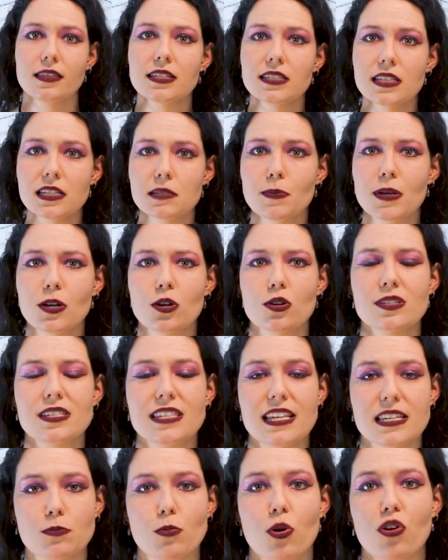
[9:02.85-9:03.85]
This is because
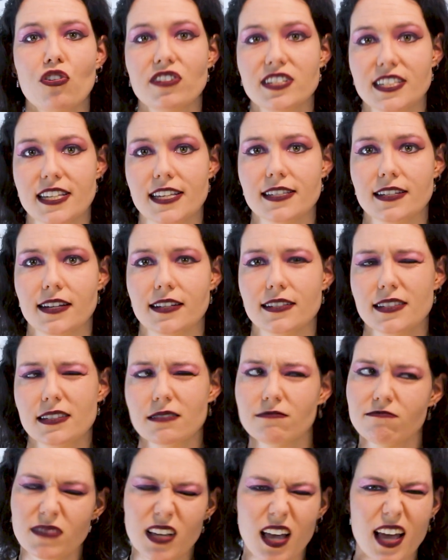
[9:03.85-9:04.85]
there's more
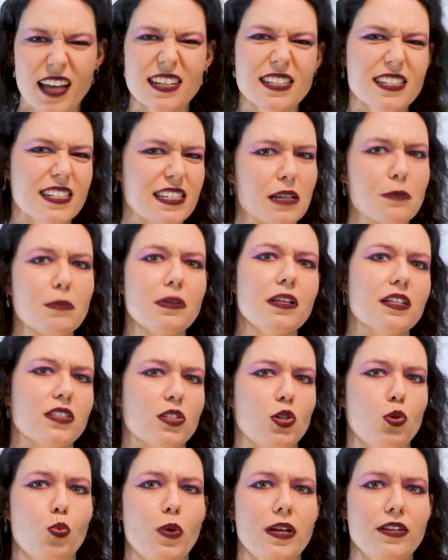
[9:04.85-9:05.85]
resistance, kind of similar
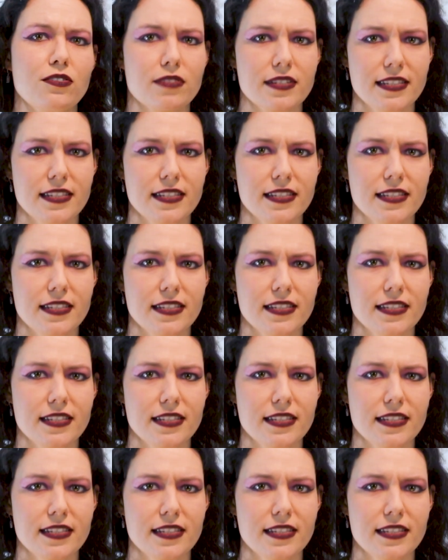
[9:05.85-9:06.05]
to wind